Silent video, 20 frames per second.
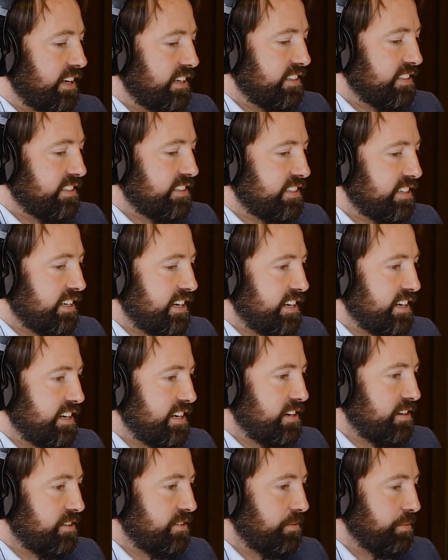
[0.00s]
And
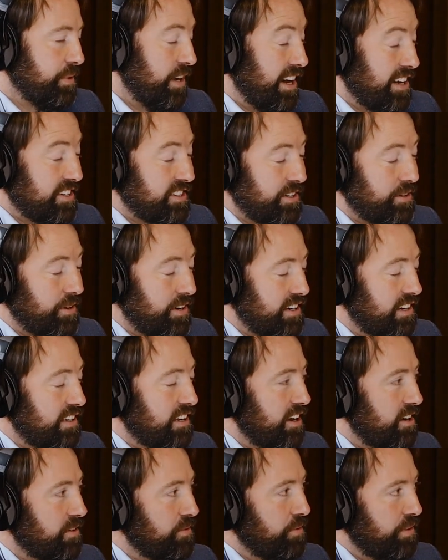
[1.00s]
we're actually quite a
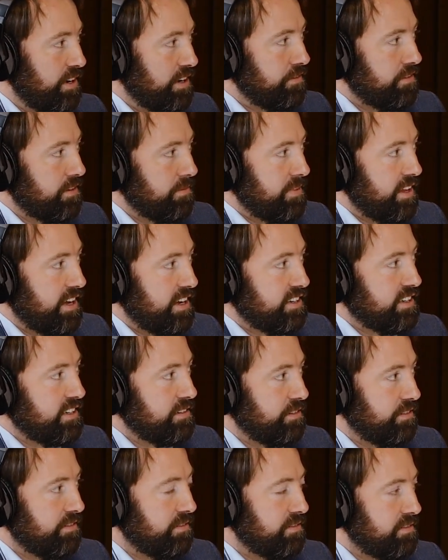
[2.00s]
long way from that.
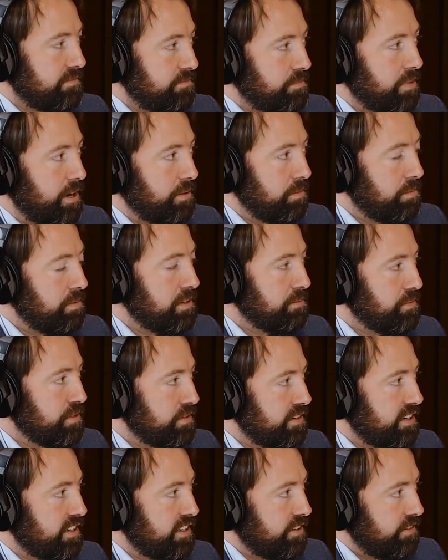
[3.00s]
We're probably
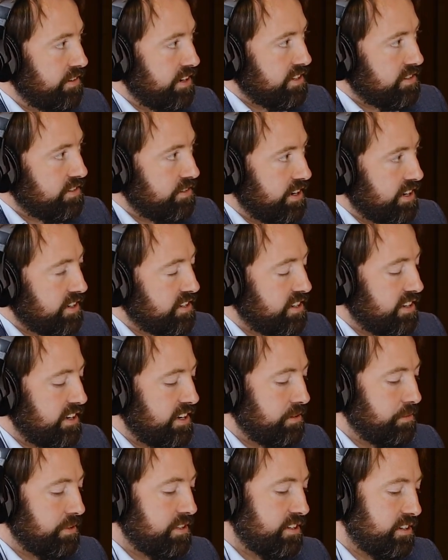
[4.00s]
moving in the right direction
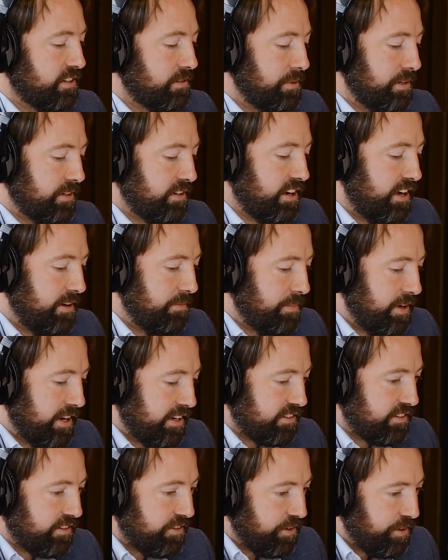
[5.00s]
now. We talk about
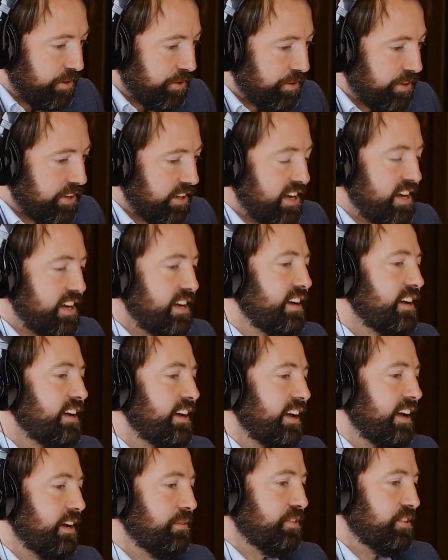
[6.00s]
compact growth,
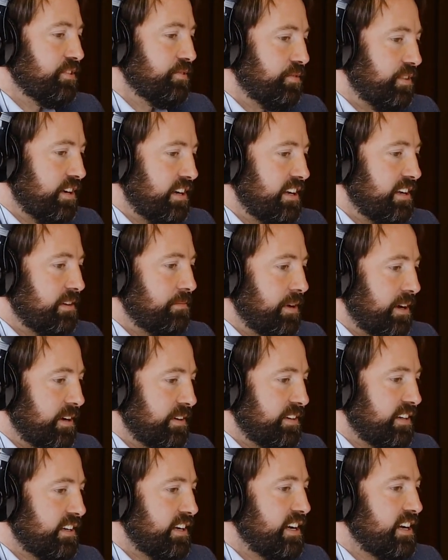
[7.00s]
which is really
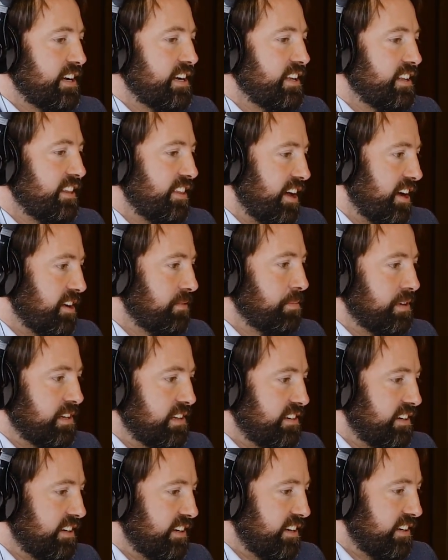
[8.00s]
about not
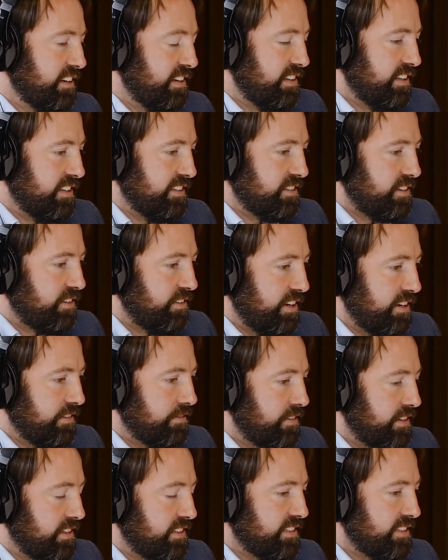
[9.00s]
building in all these
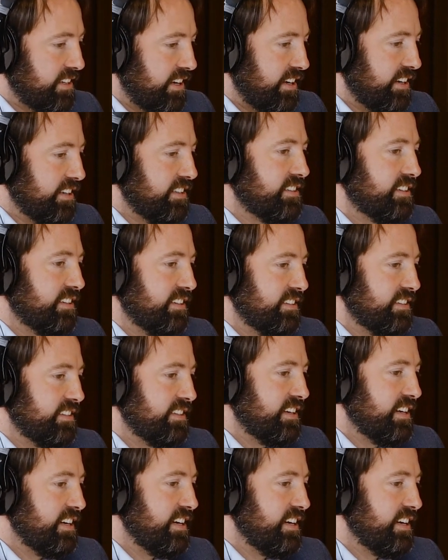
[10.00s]
greenfield sites and